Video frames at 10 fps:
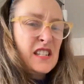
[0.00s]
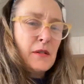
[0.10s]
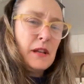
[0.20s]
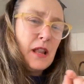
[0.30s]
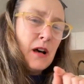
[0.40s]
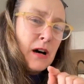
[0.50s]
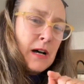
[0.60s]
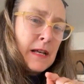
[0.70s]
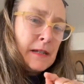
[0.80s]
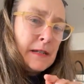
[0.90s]
So he
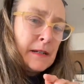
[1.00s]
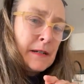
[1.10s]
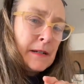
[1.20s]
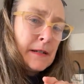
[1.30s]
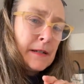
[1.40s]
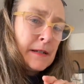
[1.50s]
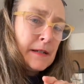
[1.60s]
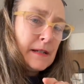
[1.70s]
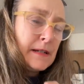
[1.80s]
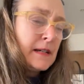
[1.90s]
lied to her.
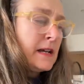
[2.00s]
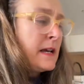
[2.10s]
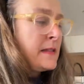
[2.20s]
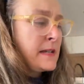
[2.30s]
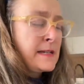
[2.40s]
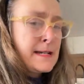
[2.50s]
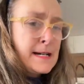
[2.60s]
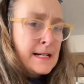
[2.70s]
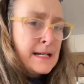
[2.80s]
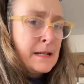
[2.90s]
The
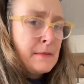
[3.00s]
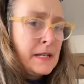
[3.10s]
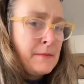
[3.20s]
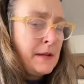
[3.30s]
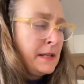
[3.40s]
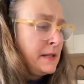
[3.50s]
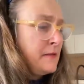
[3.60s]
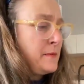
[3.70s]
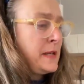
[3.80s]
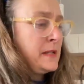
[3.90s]
cunning,
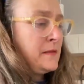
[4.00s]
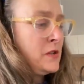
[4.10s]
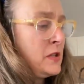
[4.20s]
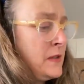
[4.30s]
manipulative piece